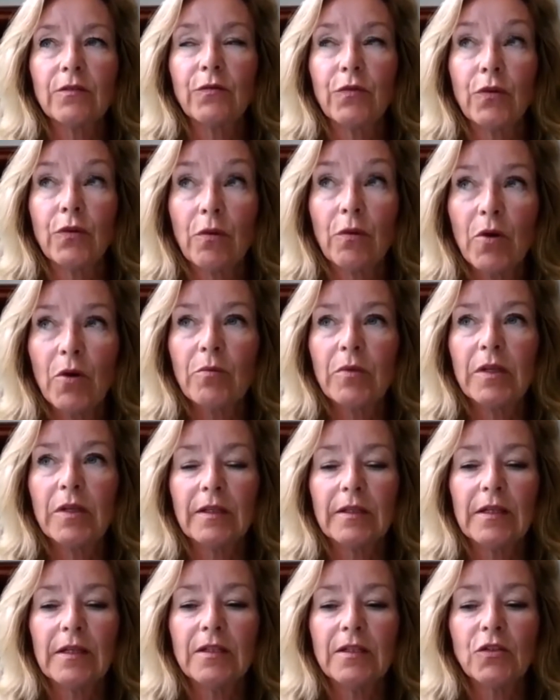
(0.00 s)
for the moment
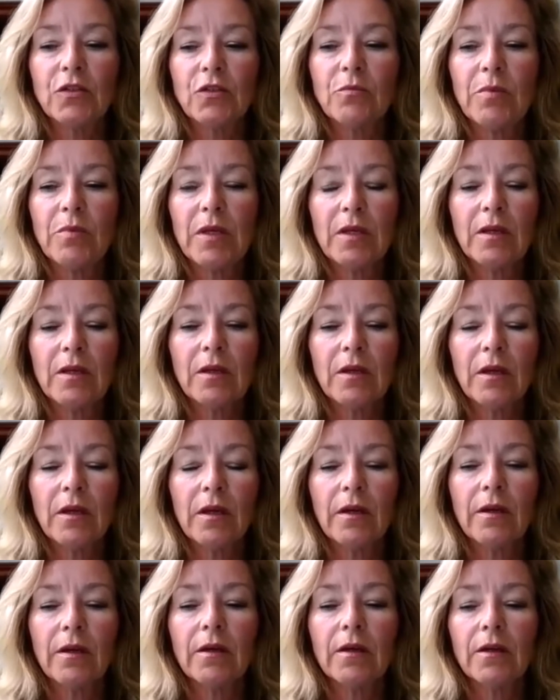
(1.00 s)
at least, to be
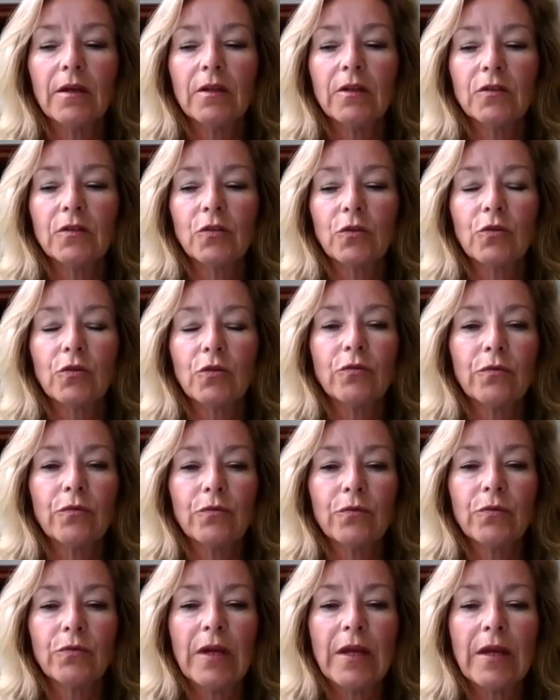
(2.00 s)
sort of
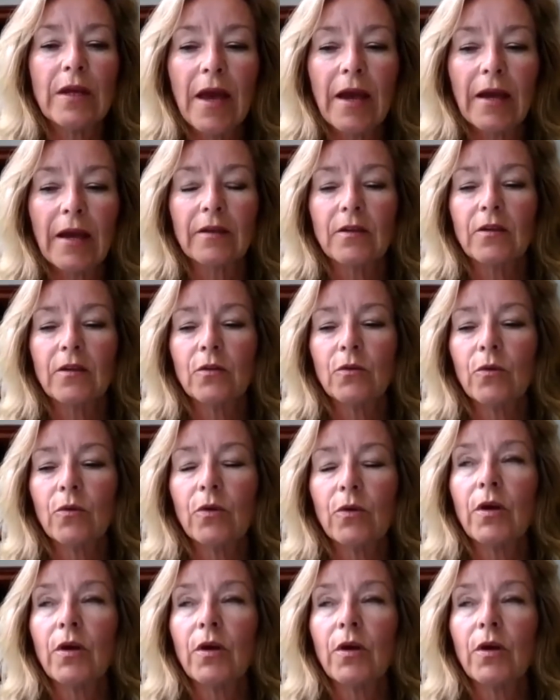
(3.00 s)
reenacted or